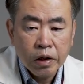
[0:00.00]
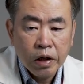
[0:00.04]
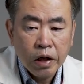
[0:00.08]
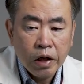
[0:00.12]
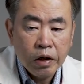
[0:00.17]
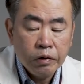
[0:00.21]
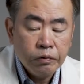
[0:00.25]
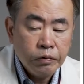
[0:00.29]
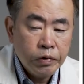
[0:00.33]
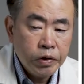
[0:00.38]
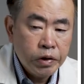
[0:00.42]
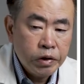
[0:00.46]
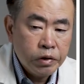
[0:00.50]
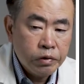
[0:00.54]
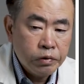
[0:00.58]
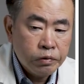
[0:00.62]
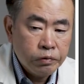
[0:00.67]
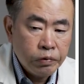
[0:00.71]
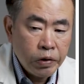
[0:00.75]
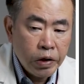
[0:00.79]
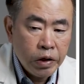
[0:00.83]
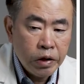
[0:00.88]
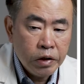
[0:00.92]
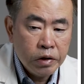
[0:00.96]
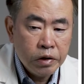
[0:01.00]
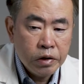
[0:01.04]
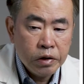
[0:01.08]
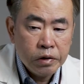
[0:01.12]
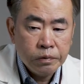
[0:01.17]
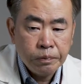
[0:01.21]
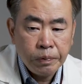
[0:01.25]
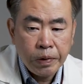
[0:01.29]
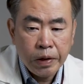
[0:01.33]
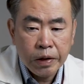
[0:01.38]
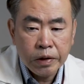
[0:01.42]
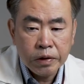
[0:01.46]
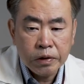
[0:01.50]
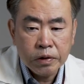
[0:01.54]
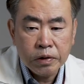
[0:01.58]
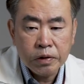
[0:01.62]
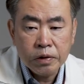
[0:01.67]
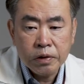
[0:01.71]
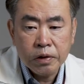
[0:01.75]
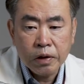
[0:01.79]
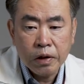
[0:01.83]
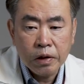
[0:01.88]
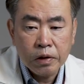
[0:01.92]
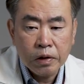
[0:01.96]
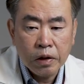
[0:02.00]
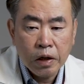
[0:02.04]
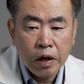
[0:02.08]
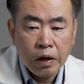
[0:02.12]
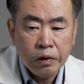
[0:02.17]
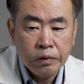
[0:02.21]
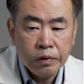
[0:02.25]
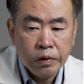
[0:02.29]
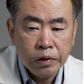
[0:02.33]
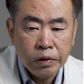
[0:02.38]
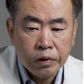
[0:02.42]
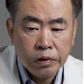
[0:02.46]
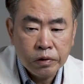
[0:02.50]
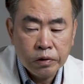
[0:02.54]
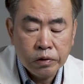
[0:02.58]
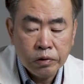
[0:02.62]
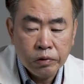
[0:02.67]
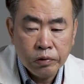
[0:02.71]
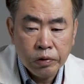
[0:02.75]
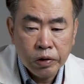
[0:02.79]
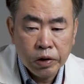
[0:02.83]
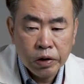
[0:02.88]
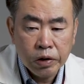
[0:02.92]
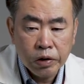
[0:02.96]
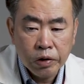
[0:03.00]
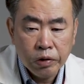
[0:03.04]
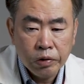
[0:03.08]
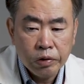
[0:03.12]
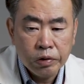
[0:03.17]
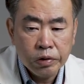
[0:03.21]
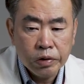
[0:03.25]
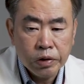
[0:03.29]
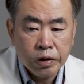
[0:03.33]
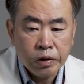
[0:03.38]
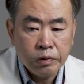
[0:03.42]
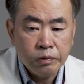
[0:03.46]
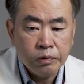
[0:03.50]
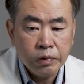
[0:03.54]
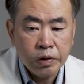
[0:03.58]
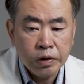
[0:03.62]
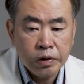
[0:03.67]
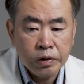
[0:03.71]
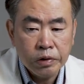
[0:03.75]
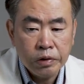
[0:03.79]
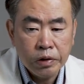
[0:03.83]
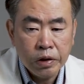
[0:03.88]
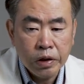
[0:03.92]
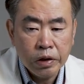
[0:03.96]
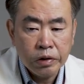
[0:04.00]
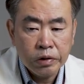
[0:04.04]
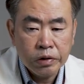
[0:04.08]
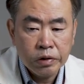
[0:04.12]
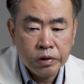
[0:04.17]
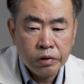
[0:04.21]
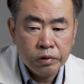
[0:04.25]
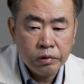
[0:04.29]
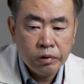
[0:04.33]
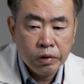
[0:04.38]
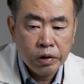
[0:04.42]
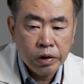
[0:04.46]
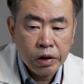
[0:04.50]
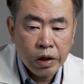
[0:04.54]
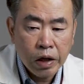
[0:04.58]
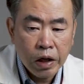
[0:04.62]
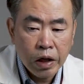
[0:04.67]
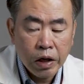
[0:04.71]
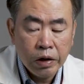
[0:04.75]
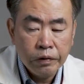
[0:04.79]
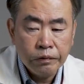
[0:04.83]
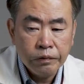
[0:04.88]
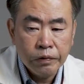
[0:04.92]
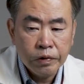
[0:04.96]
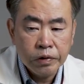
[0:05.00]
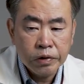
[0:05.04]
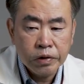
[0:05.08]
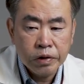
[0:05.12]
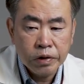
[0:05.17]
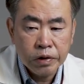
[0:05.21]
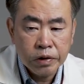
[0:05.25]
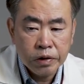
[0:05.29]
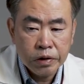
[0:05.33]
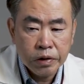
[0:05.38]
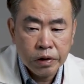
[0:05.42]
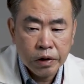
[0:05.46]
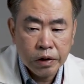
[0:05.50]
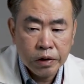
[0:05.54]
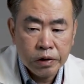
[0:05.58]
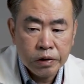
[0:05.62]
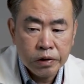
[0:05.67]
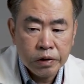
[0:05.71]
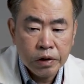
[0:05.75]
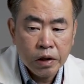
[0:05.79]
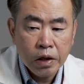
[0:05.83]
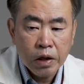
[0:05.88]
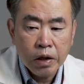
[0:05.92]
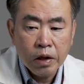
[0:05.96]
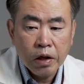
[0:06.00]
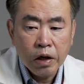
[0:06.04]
And we graded these patients on how they're doing currently, whether they are still alive or deceased,